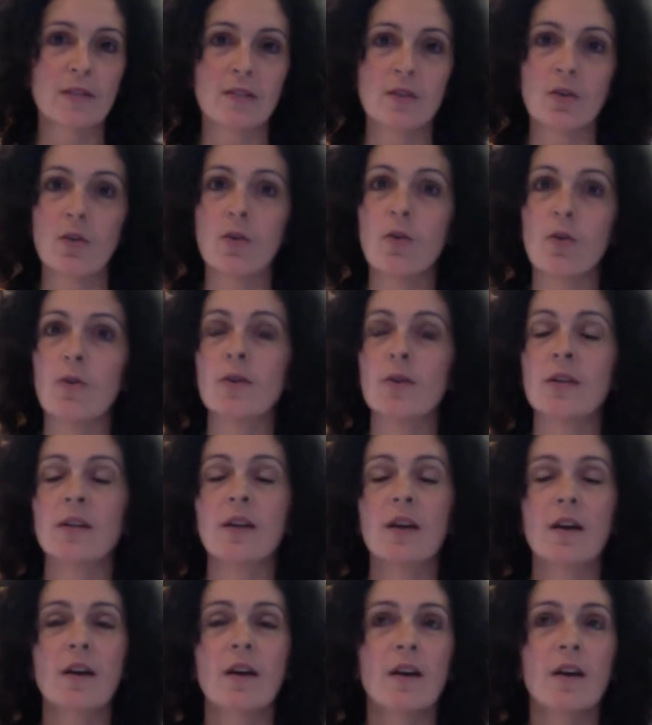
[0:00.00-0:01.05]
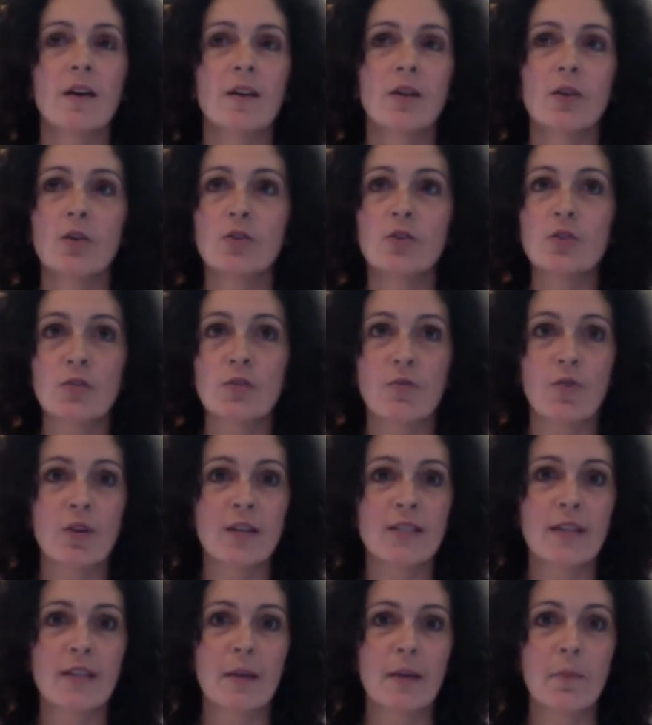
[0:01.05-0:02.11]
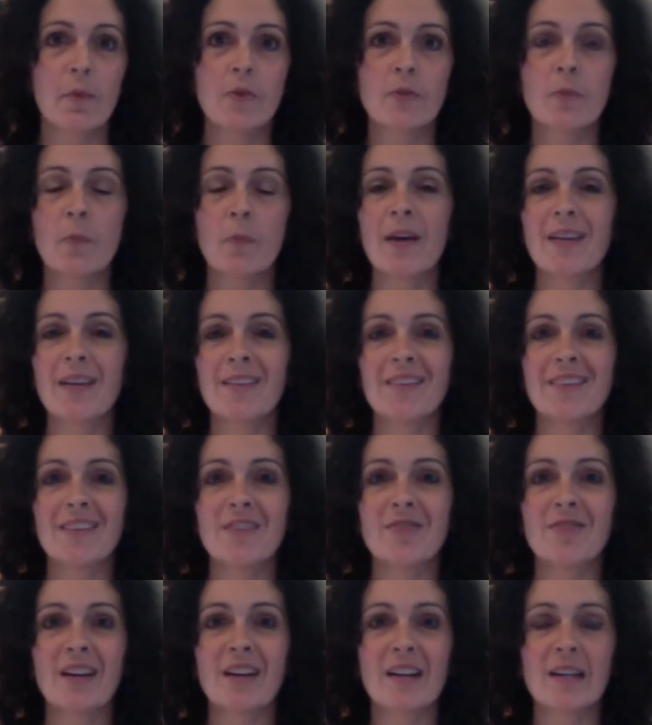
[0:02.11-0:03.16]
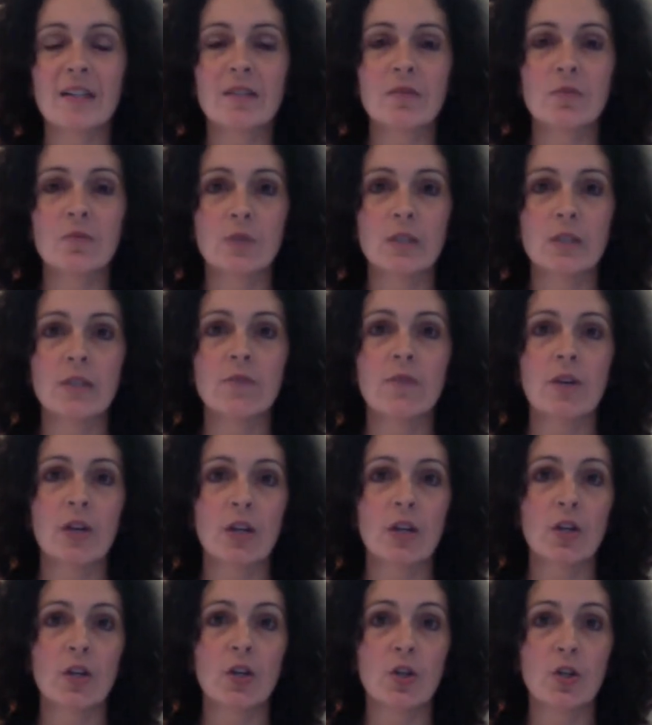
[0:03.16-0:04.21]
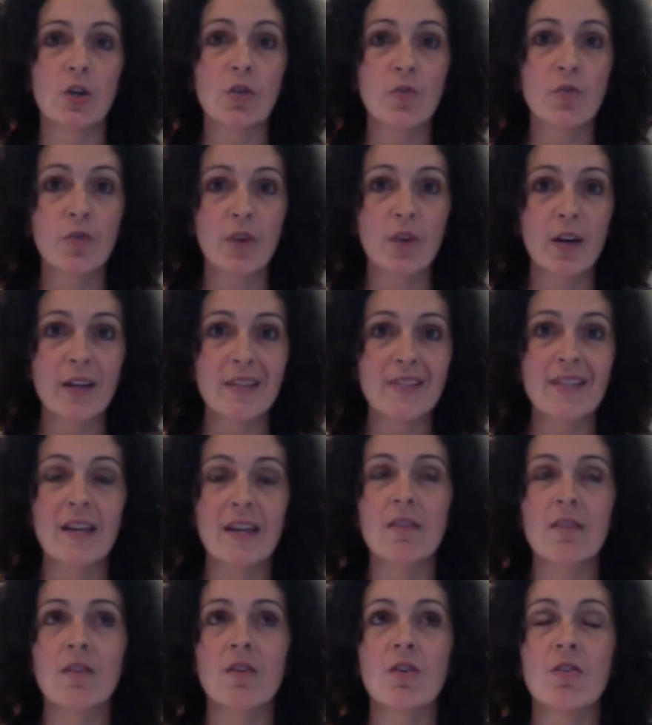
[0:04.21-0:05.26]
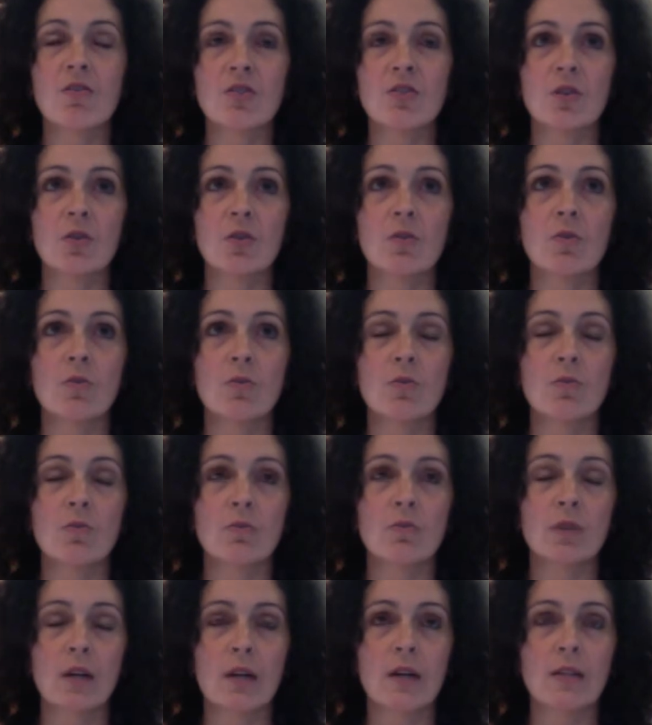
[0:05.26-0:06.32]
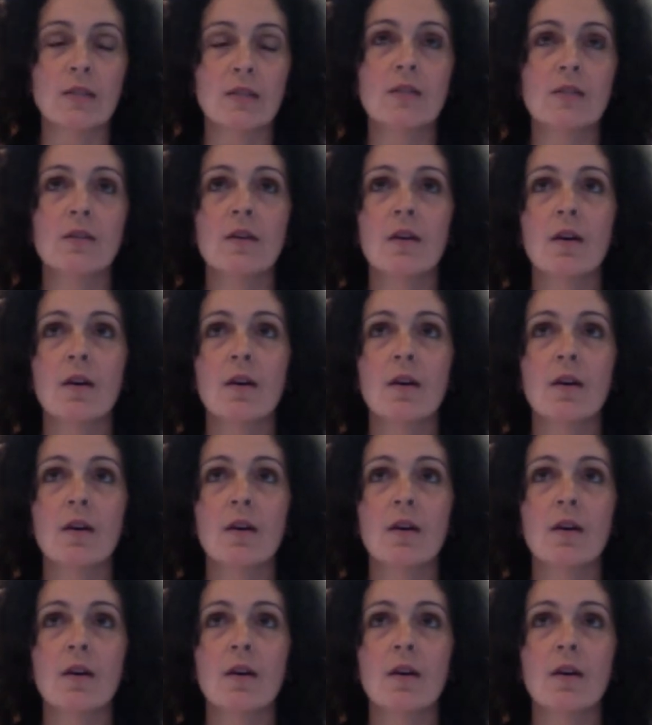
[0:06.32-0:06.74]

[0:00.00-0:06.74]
dough, and just for examples, but they're not really very good for us, and they're also not